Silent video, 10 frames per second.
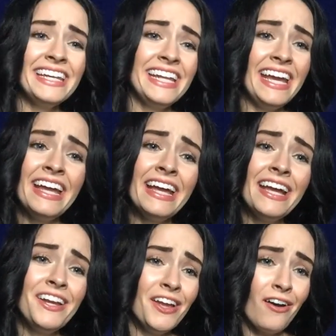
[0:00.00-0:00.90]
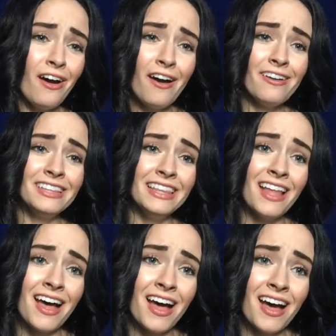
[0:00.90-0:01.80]
I need your
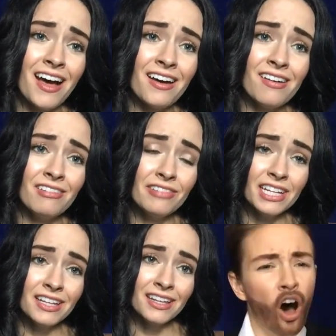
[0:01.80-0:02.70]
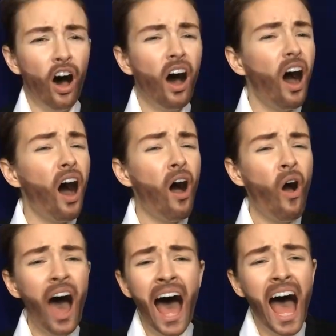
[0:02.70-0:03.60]
love.
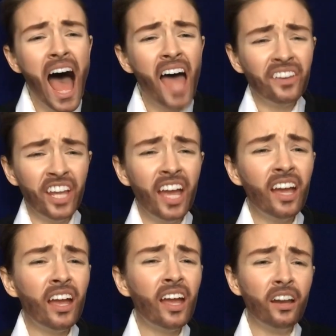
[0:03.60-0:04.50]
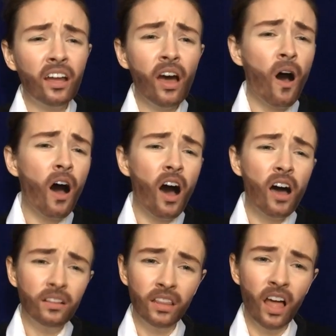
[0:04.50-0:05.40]
Oh, I need
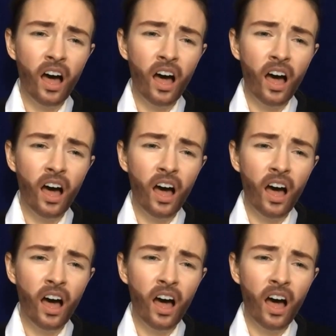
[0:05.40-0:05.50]
your